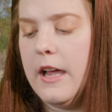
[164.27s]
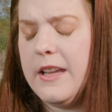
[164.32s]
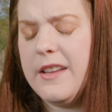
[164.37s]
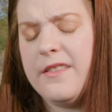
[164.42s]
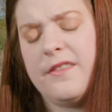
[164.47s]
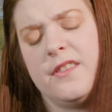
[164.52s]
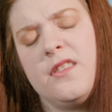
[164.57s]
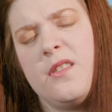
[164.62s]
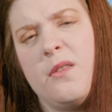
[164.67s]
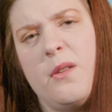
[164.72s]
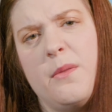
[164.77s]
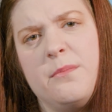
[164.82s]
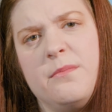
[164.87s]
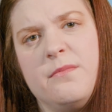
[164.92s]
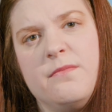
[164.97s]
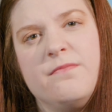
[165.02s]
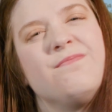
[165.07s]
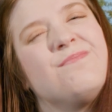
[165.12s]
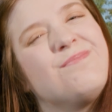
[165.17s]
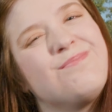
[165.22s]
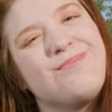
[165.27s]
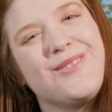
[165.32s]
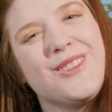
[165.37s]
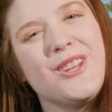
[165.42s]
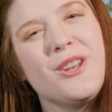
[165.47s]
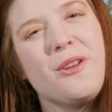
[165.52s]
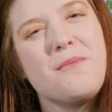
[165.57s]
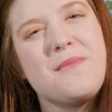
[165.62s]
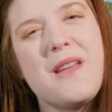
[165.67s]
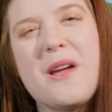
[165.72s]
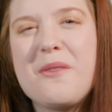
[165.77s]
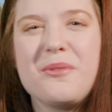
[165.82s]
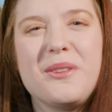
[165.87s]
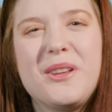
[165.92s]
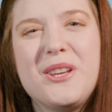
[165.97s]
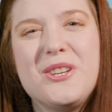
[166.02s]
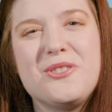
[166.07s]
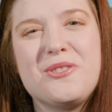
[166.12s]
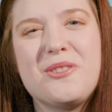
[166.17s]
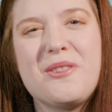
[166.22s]
even though I'm not
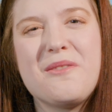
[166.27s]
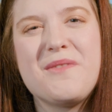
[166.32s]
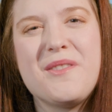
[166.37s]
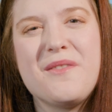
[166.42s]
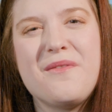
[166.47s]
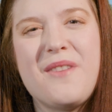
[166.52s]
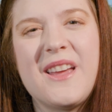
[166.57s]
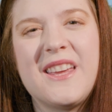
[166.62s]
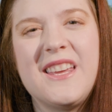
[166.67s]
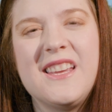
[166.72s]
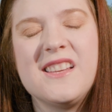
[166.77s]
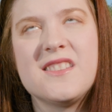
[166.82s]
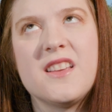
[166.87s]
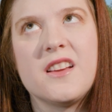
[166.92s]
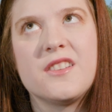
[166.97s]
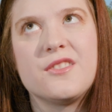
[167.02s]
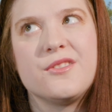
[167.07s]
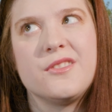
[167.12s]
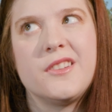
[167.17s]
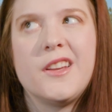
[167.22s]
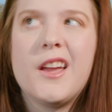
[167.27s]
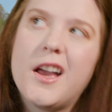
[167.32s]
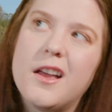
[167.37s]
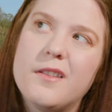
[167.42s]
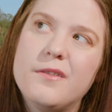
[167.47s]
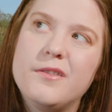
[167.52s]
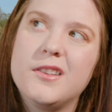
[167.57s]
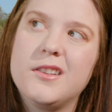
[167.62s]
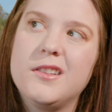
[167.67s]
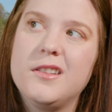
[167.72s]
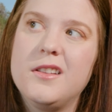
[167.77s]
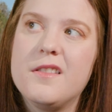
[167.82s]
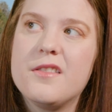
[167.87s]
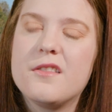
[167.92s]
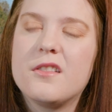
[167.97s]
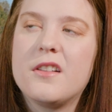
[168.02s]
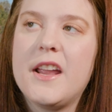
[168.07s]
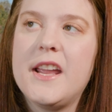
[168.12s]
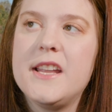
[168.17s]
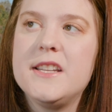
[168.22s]
really sure if the Vikings actually had vanilla in
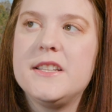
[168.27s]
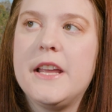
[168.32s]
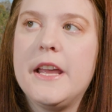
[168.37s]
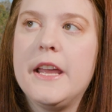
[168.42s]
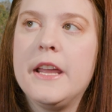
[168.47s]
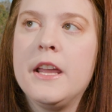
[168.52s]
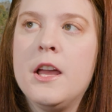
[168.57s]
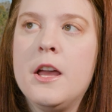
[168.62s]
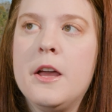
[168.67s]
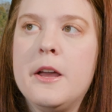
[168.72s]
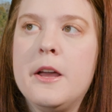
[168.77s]
their heyday,